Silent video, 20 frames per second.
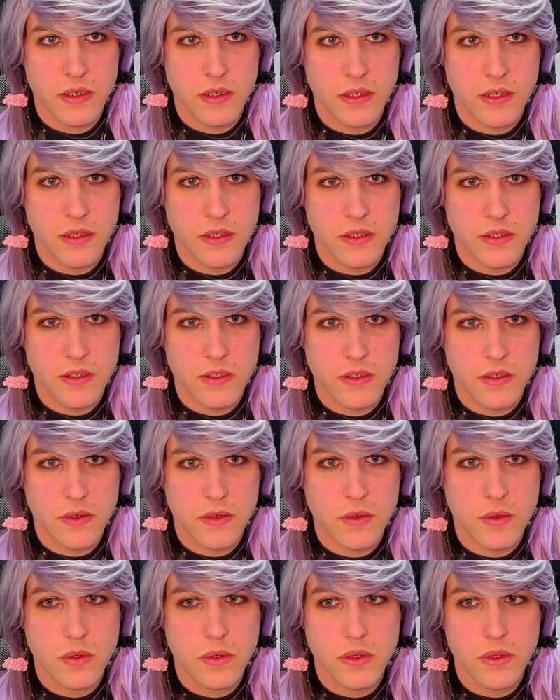This is so
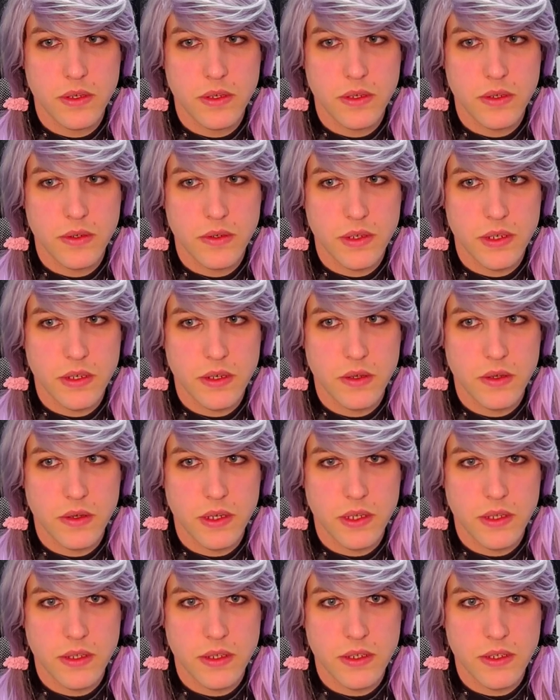cool that you can look at
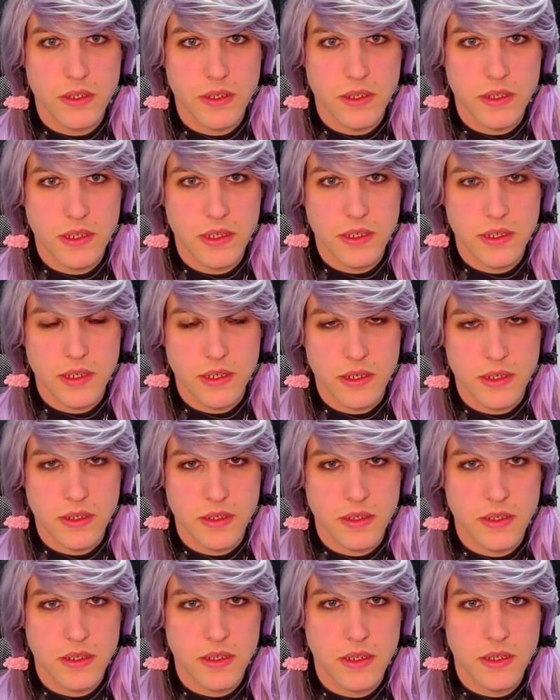this in detail and
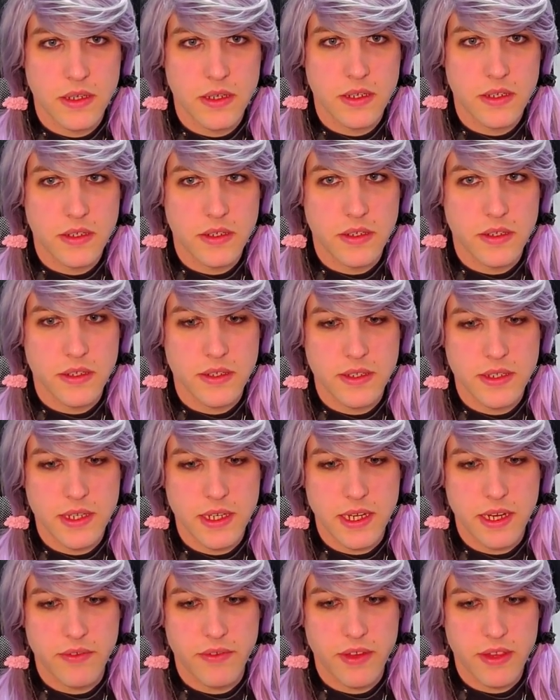just see
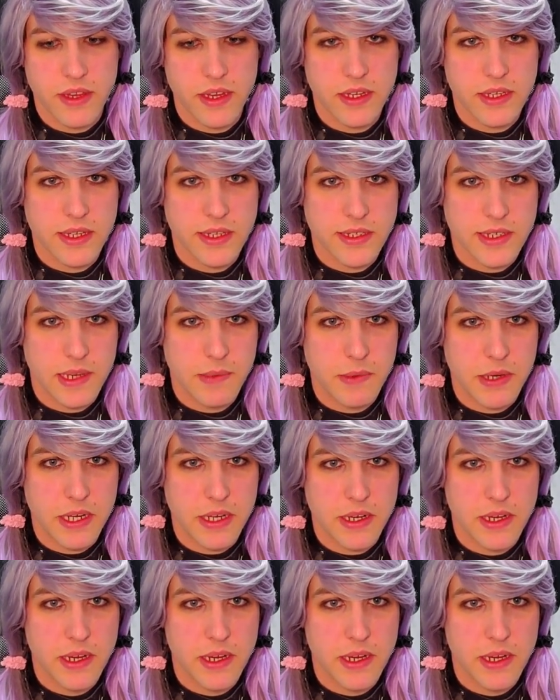everything that's happening.